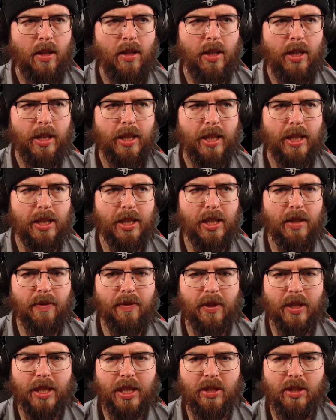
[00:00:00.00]
You think it's the
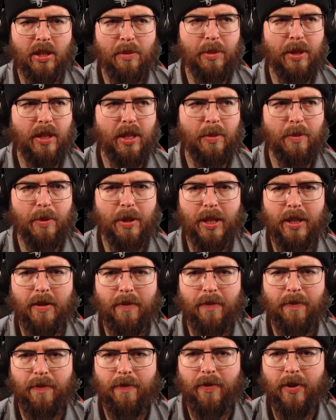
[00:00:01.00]
first time I've been complete?
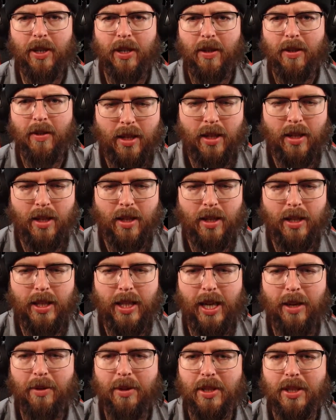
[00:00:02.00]
Fuck.
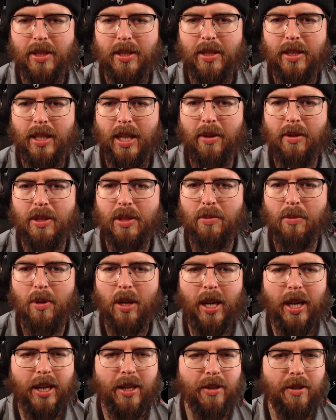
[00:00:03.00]
That was, that was
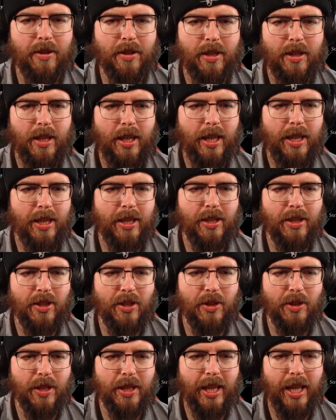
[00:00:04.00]
wild. I didn't
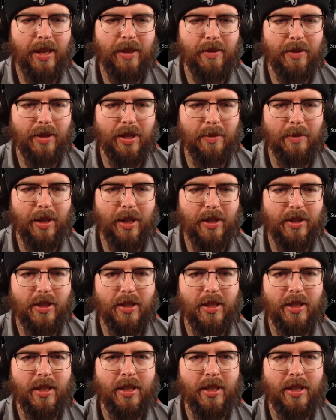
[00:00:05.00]
enjoy that very much.